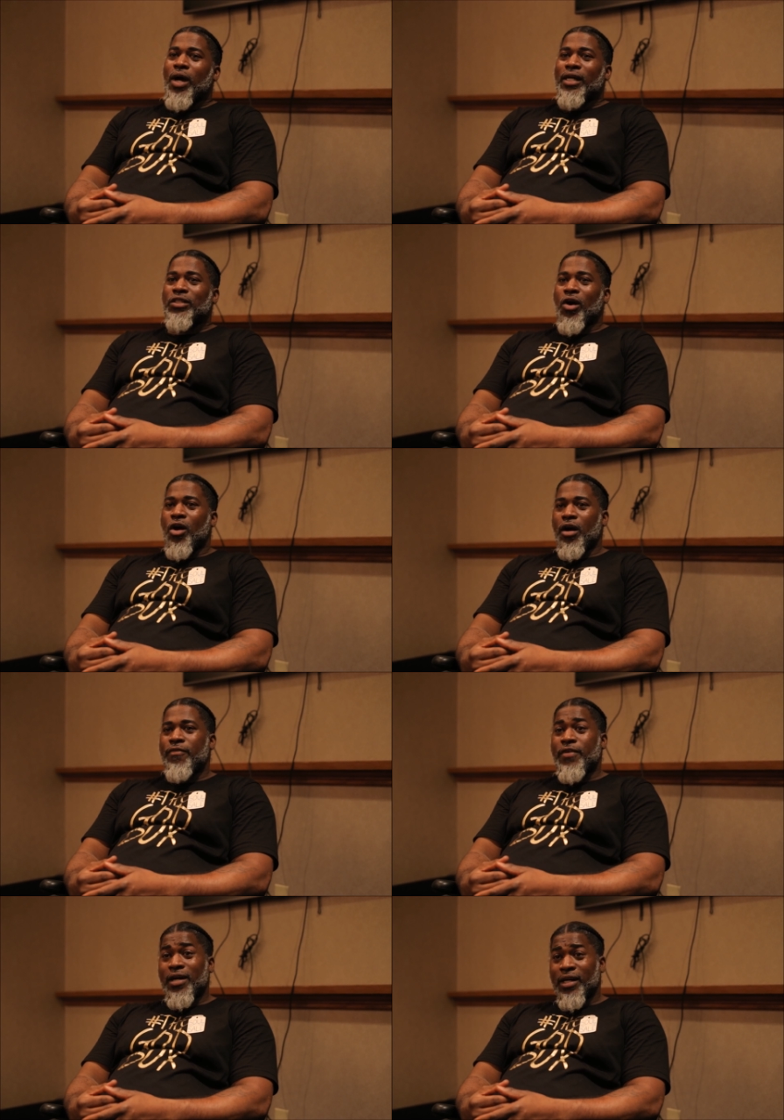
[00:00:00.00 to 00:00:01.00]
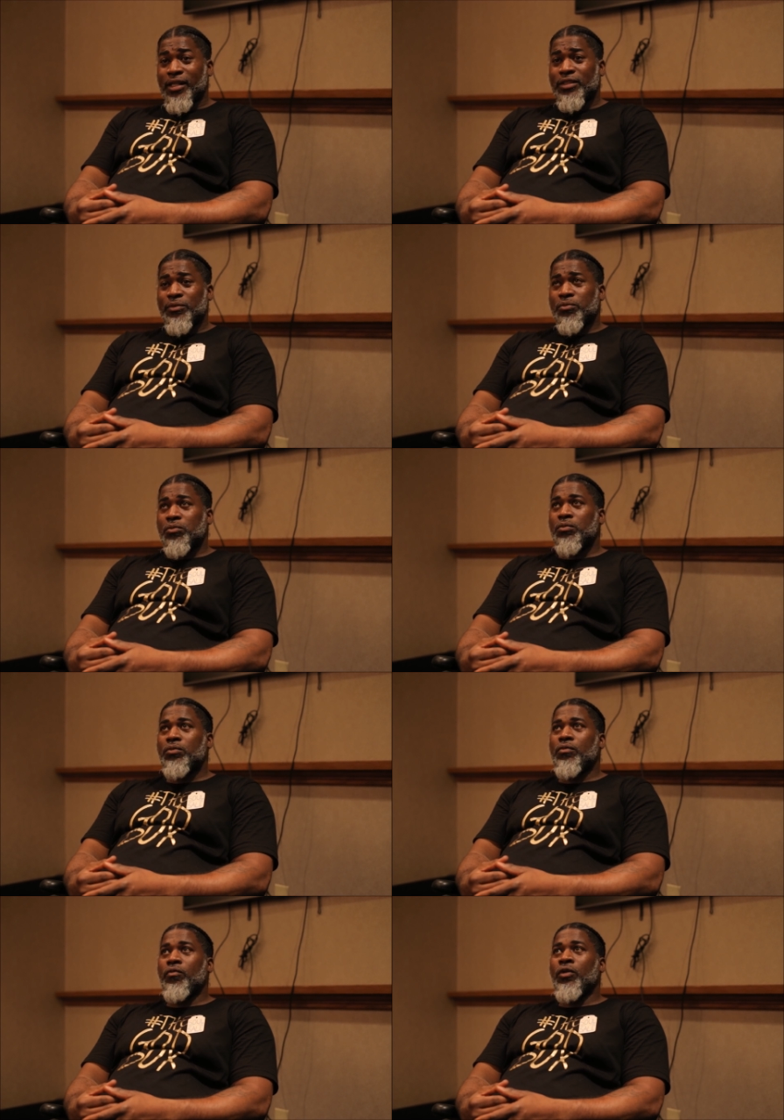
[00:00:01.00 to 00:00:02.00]
why it's hard for us
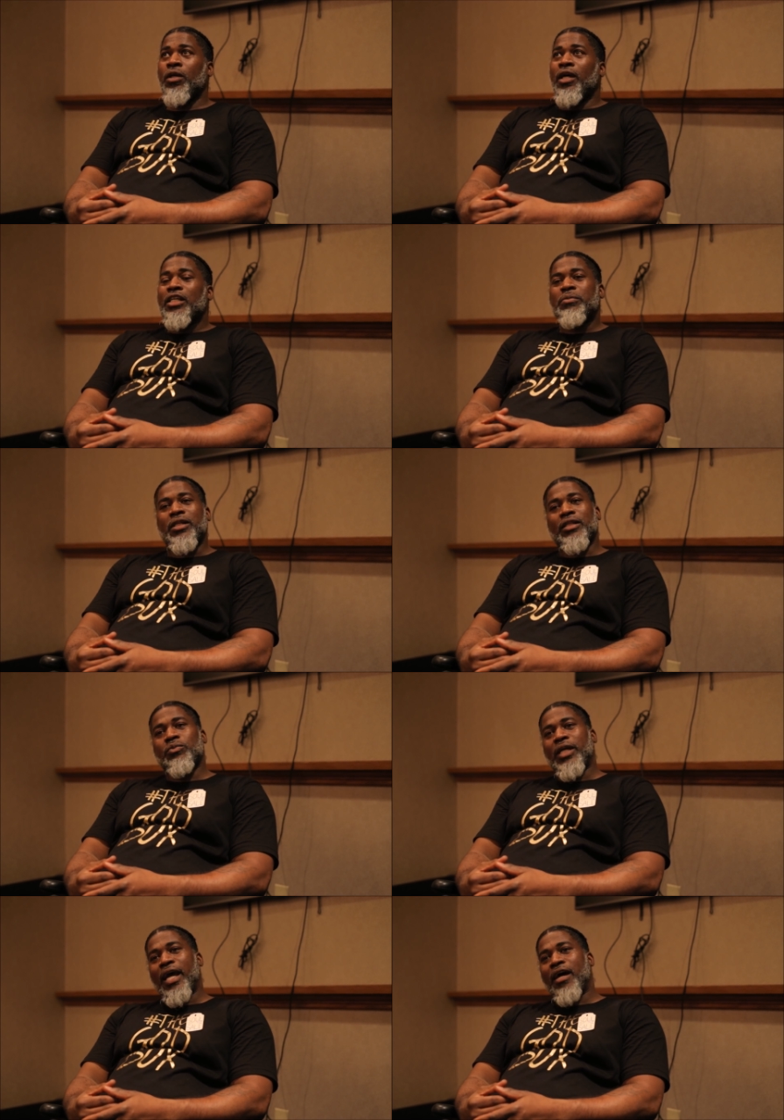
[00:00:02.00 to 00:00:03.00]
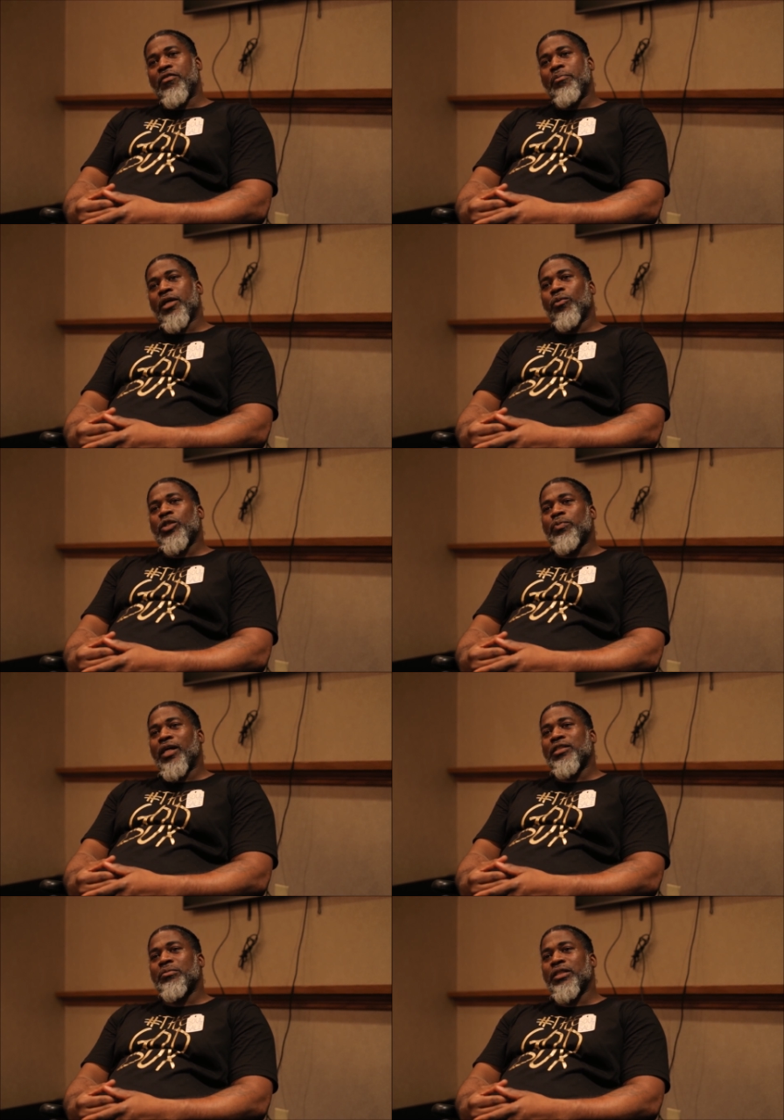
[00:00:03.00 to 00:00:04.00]
is because we have a bigger
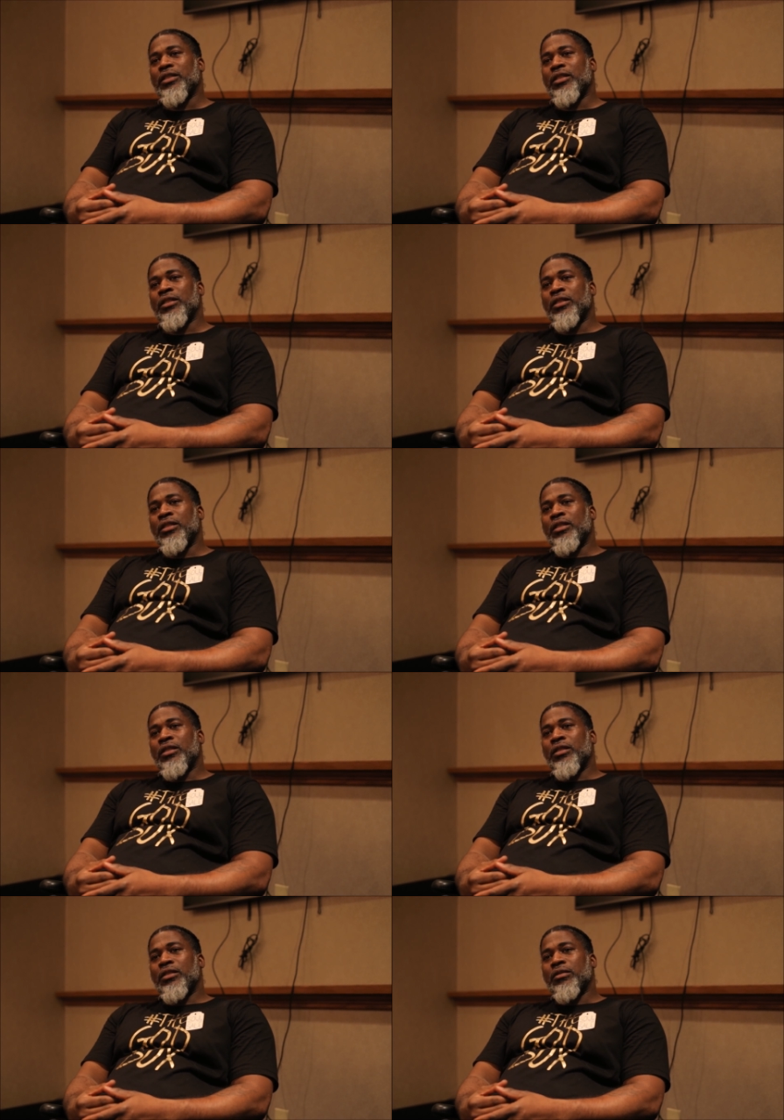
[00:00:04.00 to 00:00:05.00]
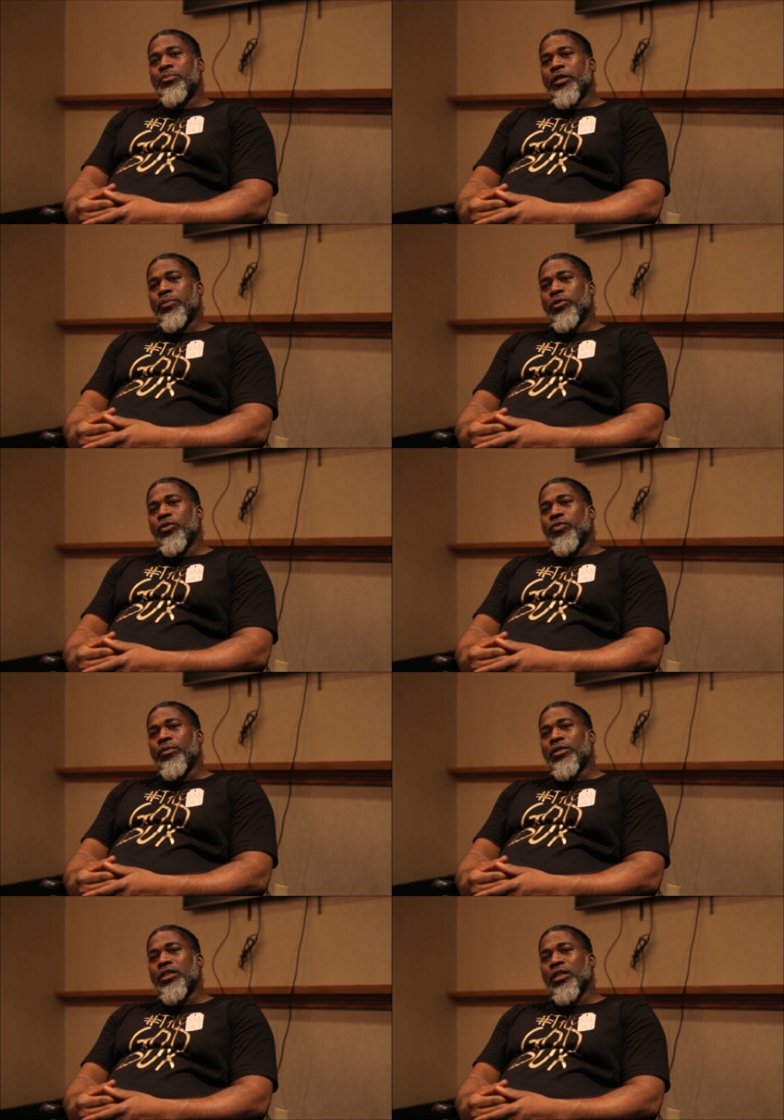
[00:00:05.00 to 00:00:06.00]
responsibility mm-hmm. than people do
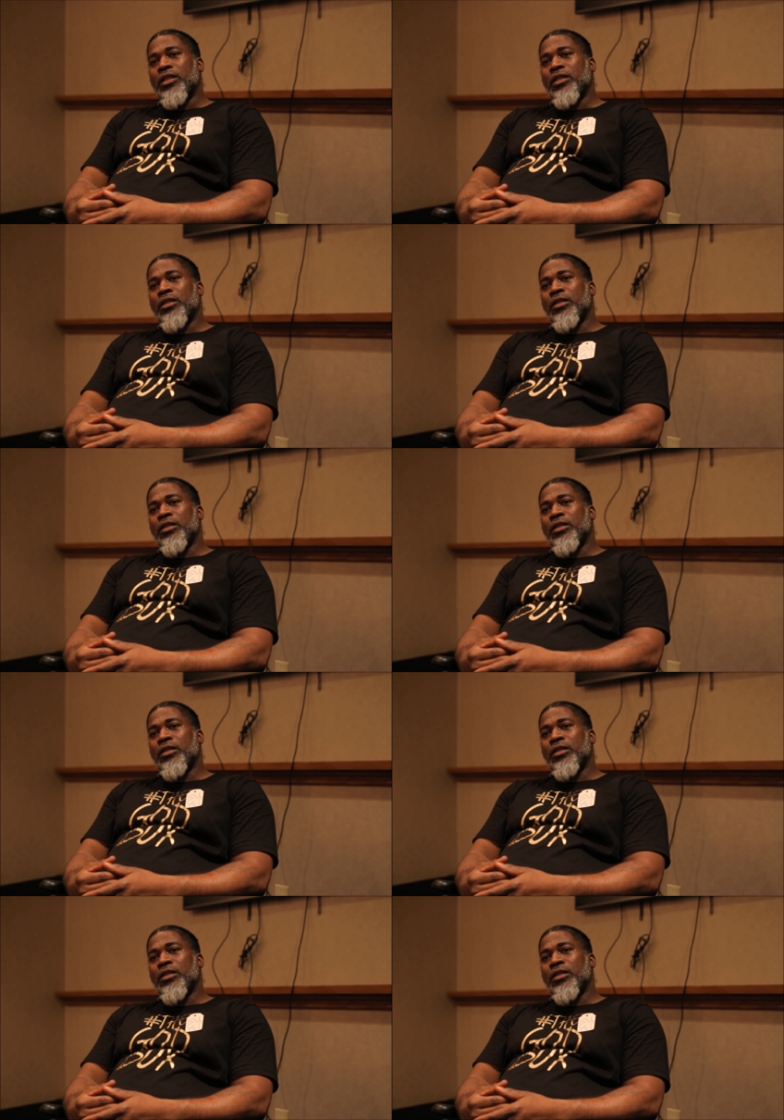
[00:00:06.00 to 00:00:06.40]
from the city.